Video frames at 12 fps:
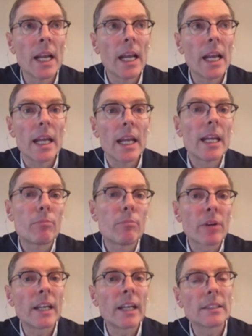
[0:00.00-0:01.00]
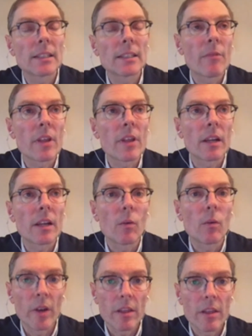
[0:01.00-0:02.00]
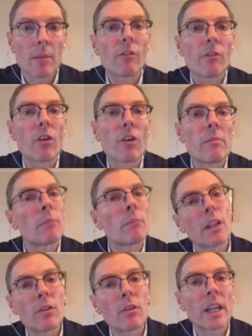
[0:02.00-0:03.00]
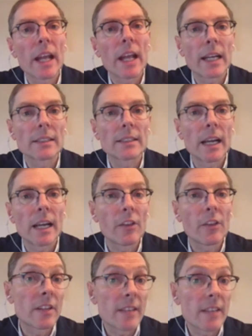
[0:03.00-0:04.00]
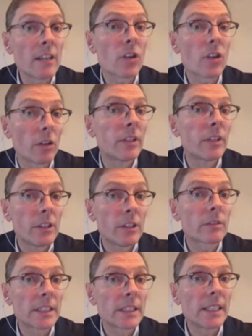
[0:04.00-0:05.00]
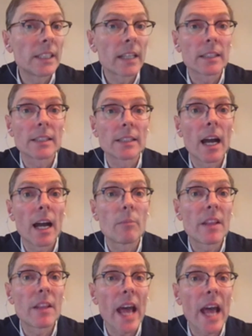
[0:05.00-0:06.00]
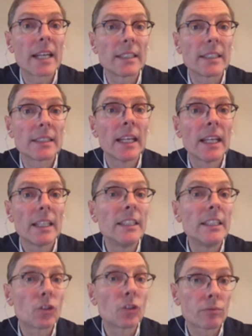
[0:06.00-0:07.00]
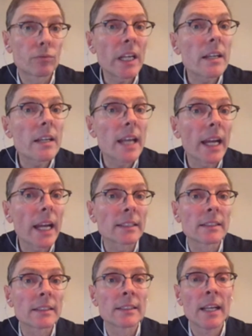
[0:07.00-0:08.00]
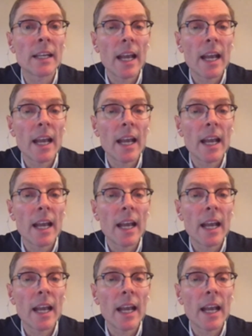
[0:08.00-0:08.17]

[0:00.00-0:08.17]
He brings something with him from Babylonian exile, the center of literacy at the time, and that is these written texts.